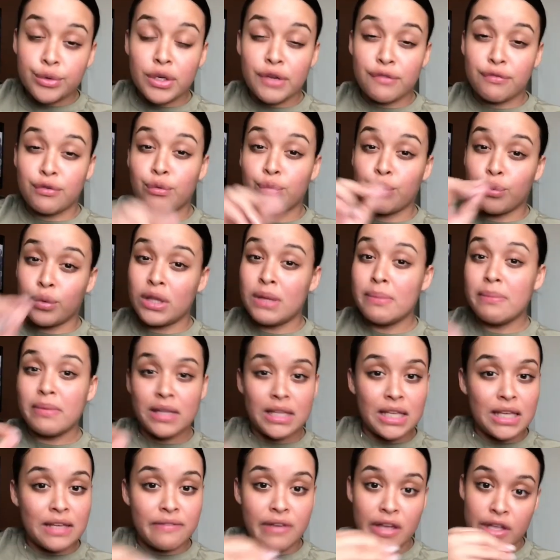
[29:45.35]
and if you really
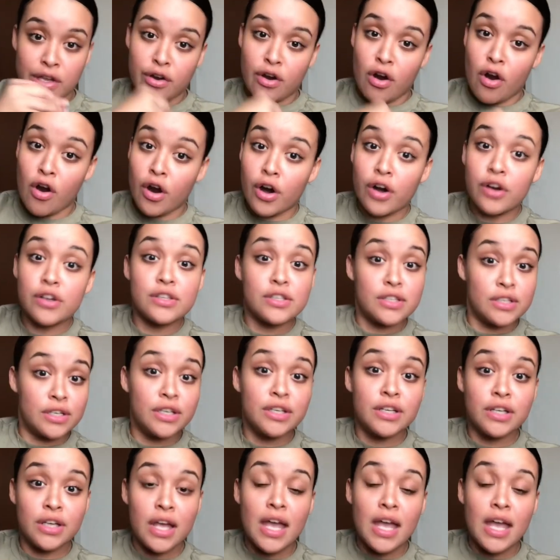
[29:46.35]
believe in your heart